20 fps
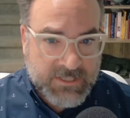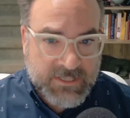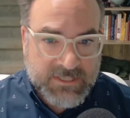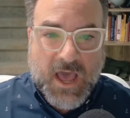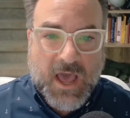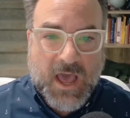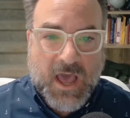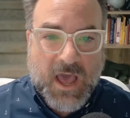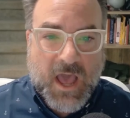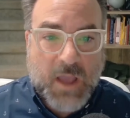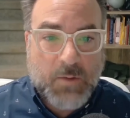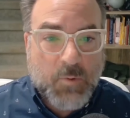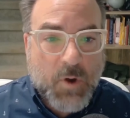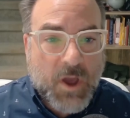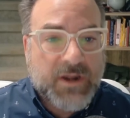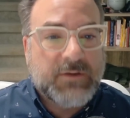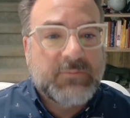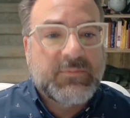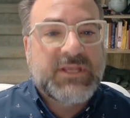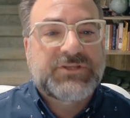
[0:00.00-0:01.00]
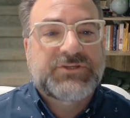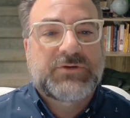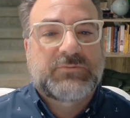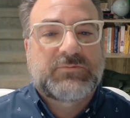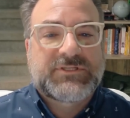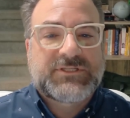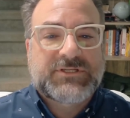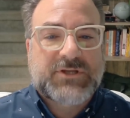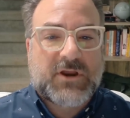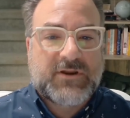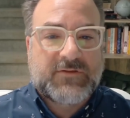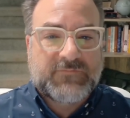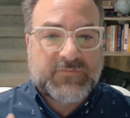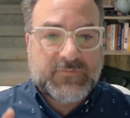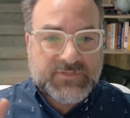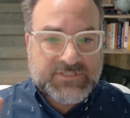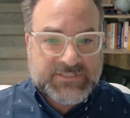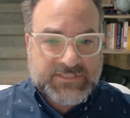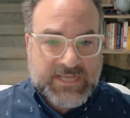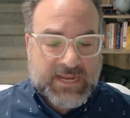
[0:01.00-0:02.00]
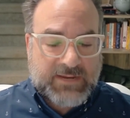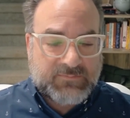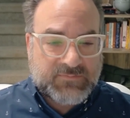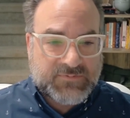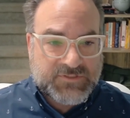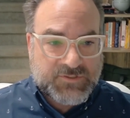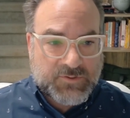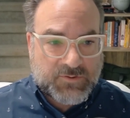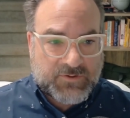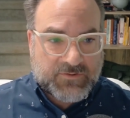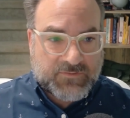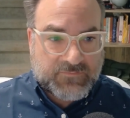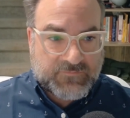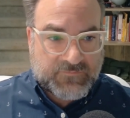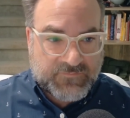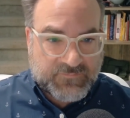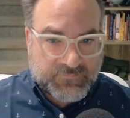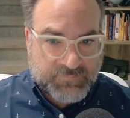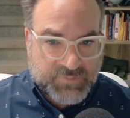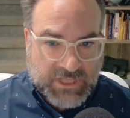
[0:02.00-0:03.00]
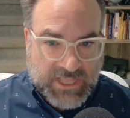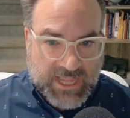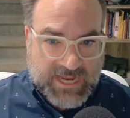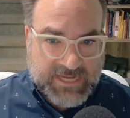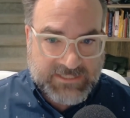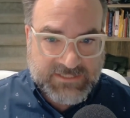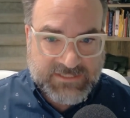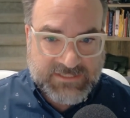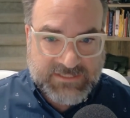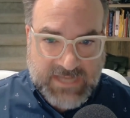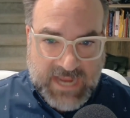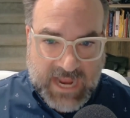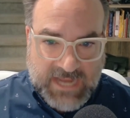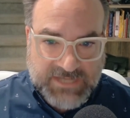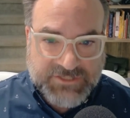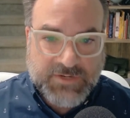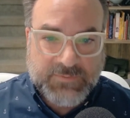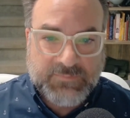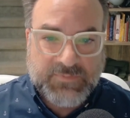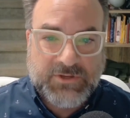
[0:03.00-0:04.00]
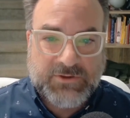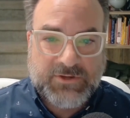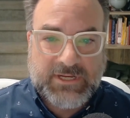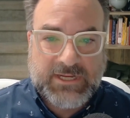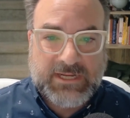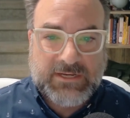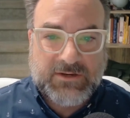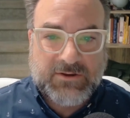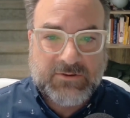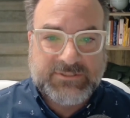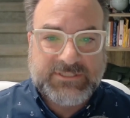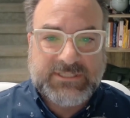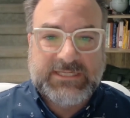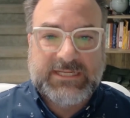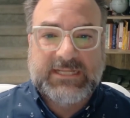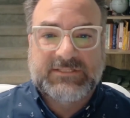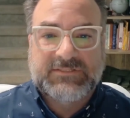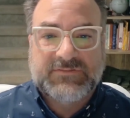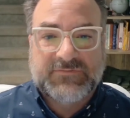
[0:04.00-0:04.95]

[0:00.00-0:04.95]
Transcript: I wanted to make sure we're starting from the same sort of place. Edge computing in OT gets a